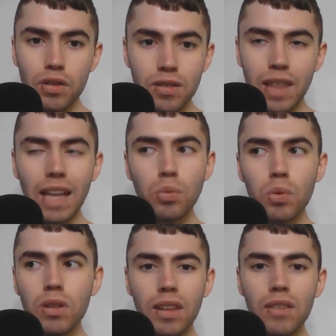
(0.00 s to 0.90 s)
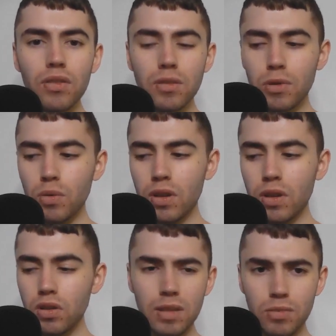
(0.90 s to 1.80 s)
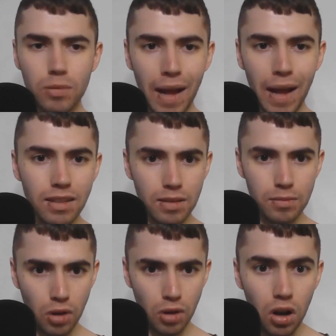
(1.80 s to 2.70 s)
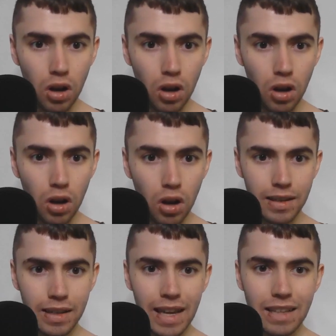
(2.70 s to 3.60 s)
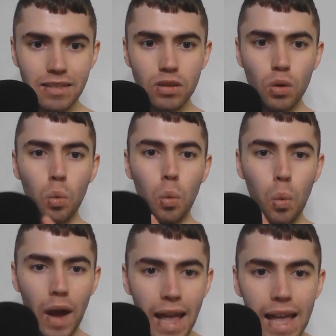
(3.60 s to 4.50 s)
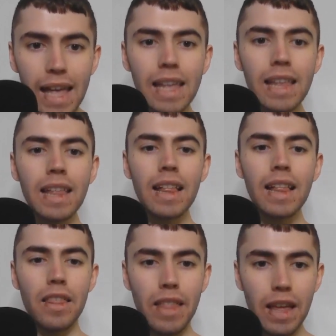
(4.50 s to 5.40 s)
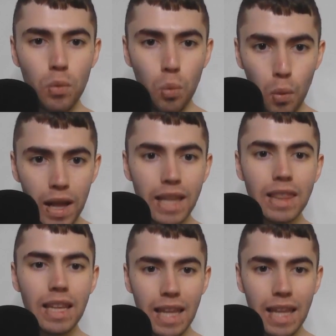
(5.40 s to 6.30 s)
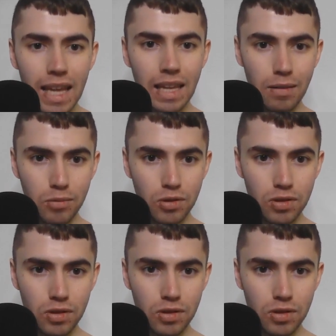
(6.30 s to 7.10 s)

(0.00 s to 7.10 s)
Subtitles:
That's what the difference between good teams and bad teams are. It's the way they win the games.